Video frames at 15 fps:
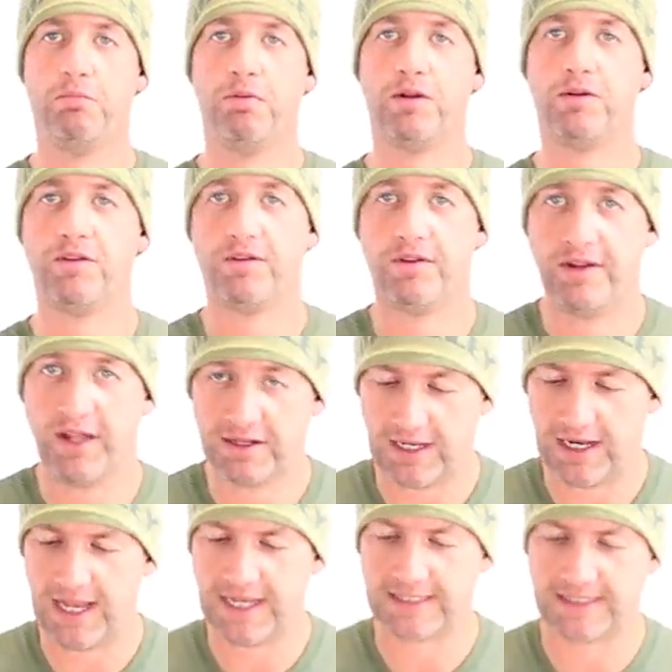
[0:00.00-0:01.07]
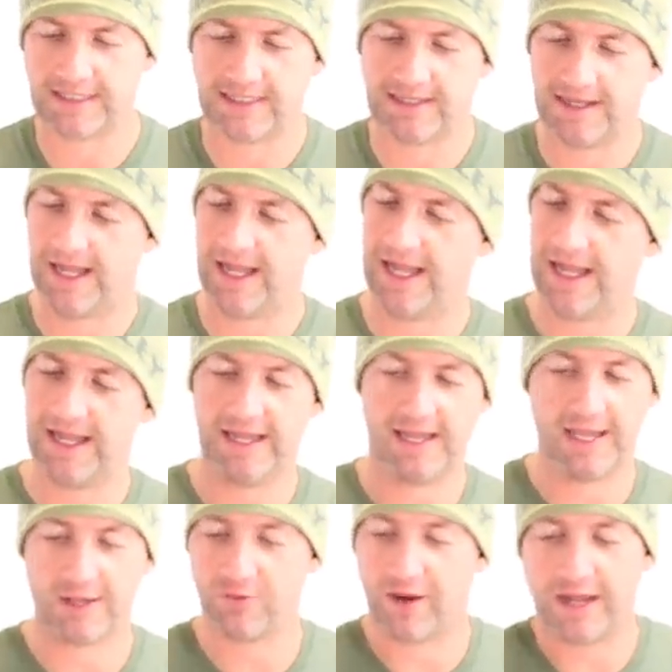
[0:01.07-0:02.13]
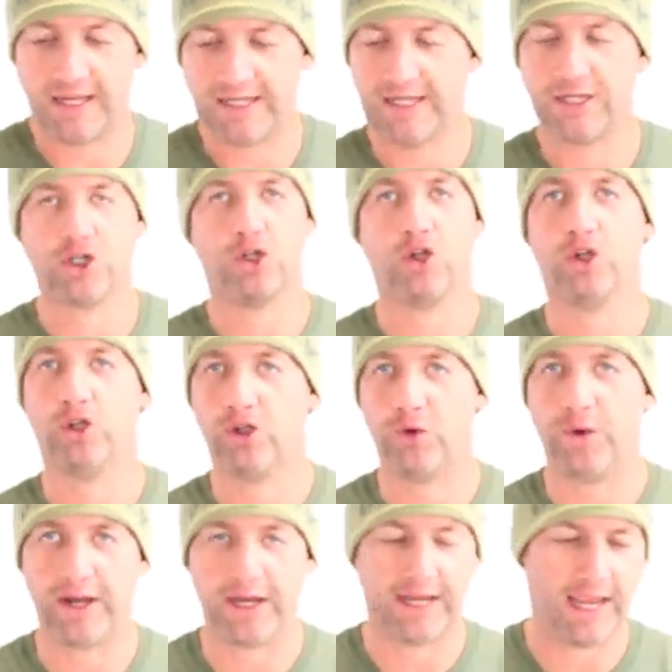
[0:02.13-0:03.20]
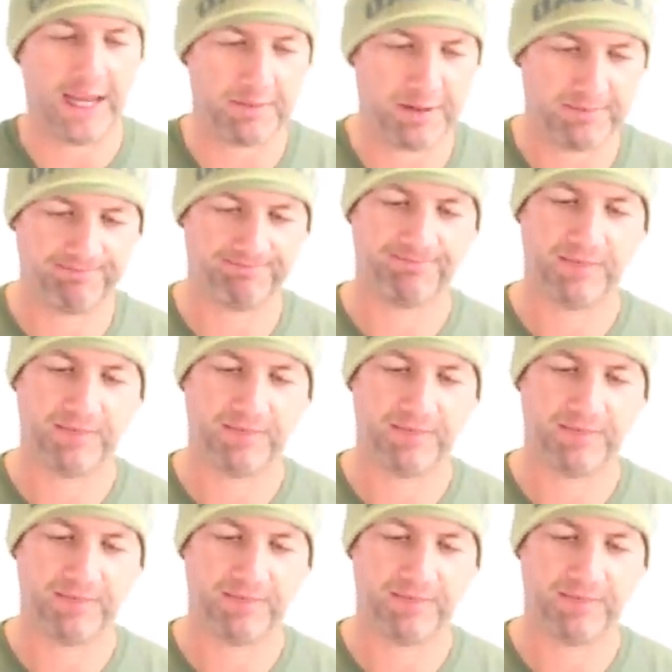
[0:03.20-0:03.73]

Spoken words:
but nonetheless a great addition to any gamer.